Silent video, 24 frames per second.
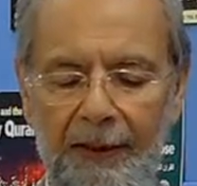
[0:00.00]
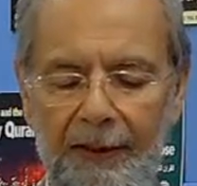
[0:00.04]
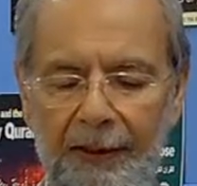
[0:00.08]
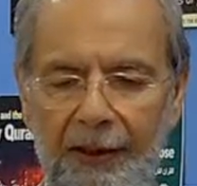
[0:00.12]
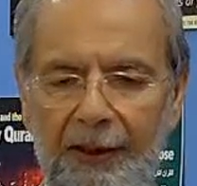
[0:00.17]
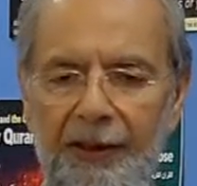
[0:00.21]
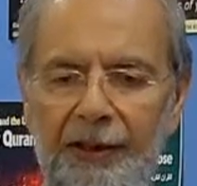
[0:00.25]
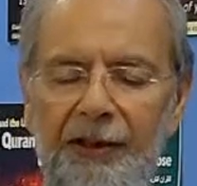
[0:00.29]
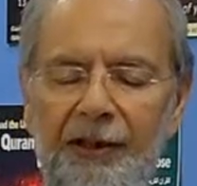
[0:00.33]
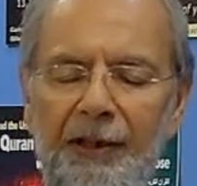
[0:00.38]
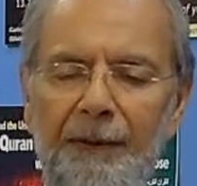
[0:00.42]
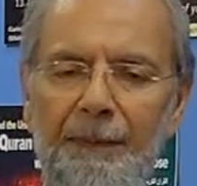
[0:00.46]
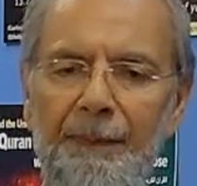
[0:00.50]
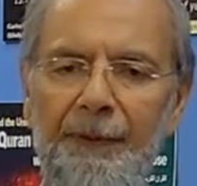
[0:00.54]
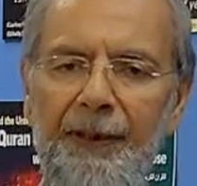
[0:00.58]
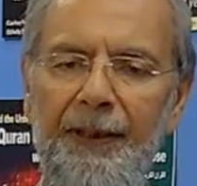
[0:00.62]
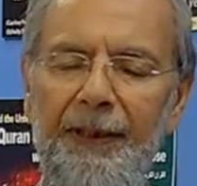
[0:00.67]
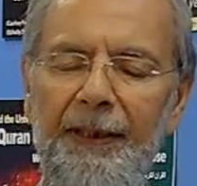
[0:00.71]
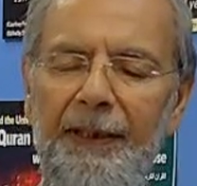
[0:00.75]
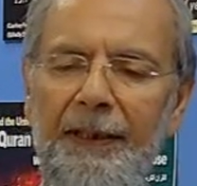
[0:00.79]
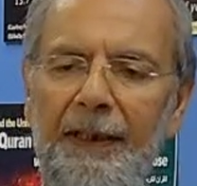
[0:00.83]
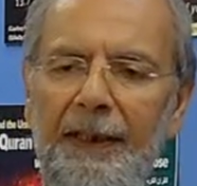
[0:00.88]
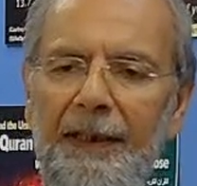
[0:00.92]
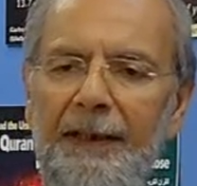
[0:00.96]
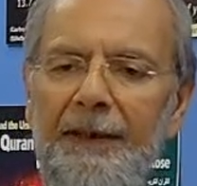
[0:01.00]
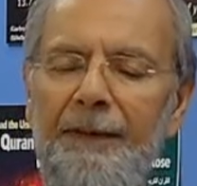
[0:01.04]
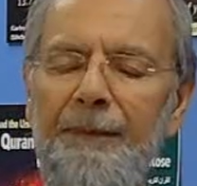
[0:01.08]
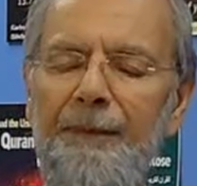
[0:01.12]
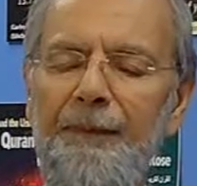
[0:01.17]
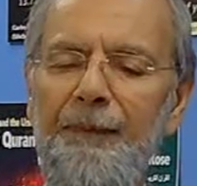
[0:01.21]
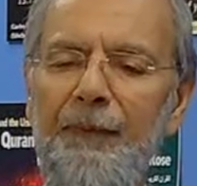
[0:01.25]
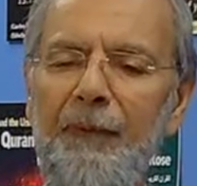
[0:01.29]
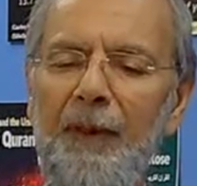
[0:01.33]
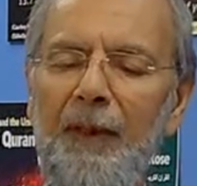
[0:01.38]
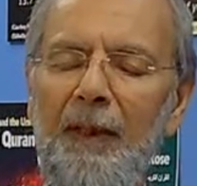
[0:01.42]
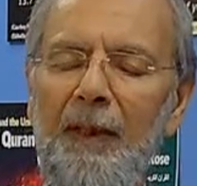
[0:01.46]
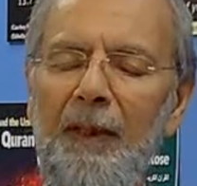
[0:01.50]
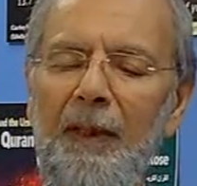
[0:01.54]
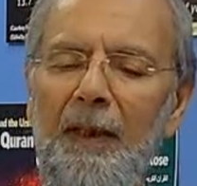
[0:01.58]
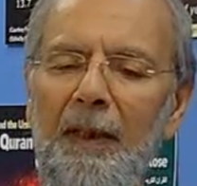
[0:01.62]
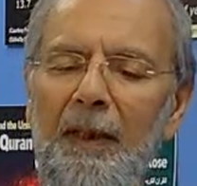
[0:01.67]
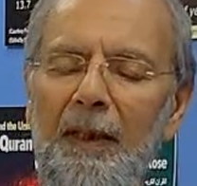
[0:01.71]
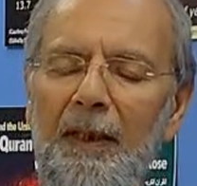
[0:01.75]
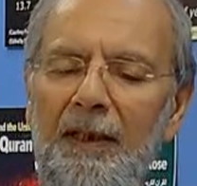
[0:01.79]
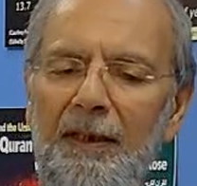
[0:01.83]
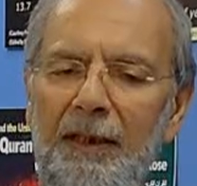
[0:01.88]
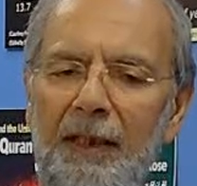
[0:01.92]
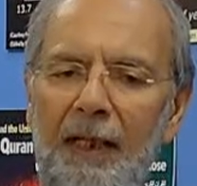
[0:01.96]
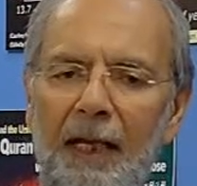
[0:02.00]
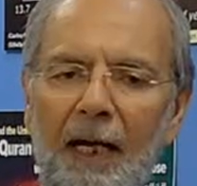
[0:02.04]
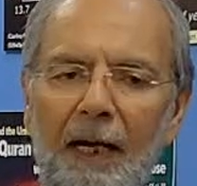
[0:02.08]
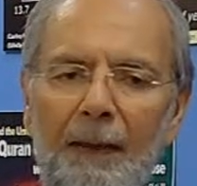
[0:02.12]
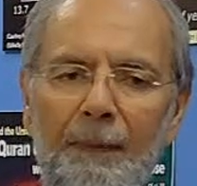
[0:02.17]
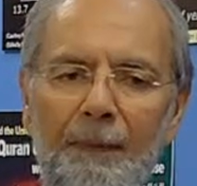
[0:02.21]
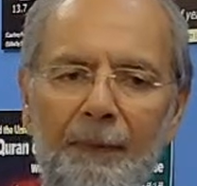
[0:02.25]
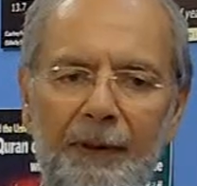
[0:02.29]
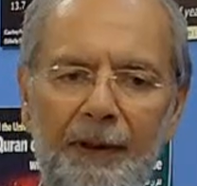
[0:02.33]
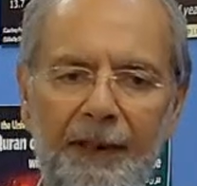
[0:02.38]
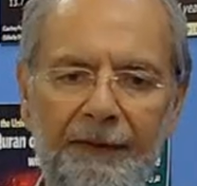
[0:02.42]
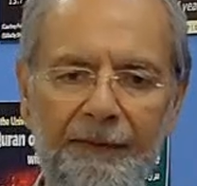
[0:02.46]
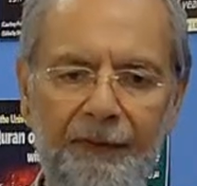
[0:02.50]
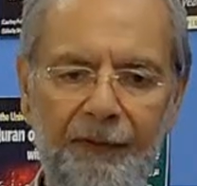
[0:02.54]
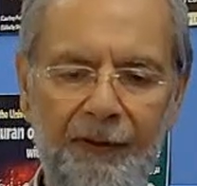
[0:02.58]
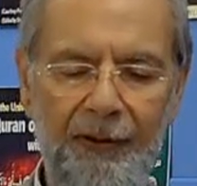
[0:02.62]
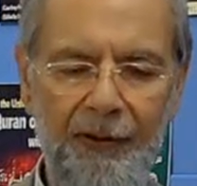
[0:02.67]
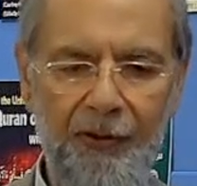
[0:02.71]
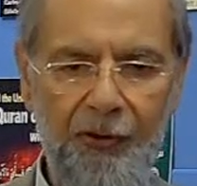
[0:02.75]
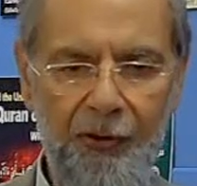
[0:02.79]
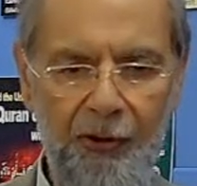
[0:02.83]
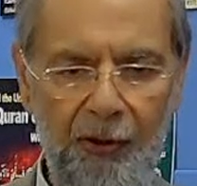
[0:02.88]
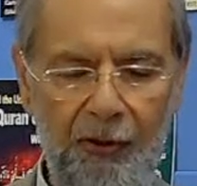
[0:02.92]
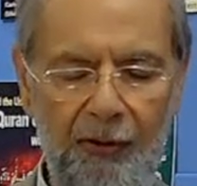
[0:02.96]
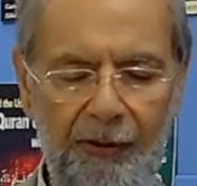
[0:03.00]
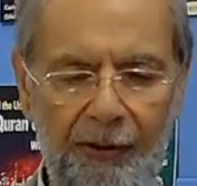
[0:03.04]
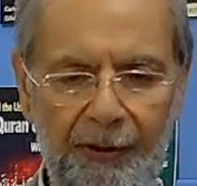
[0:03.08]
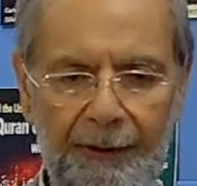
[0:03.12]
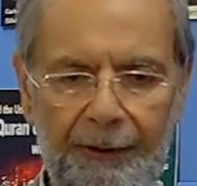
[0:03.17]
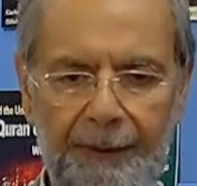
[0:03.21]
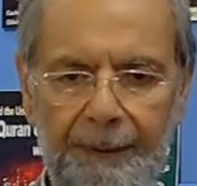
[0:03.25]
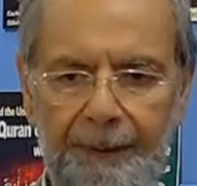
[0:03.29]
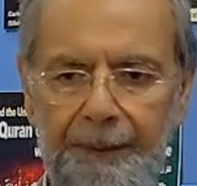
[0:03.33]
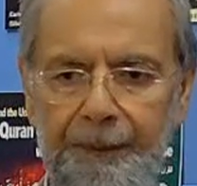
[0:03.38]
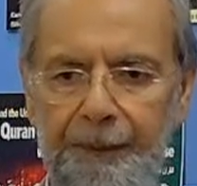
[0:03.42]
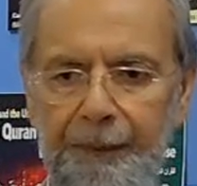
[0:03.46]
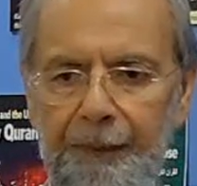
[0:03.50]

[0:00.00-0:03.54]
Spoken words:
The reason being that Islam gives children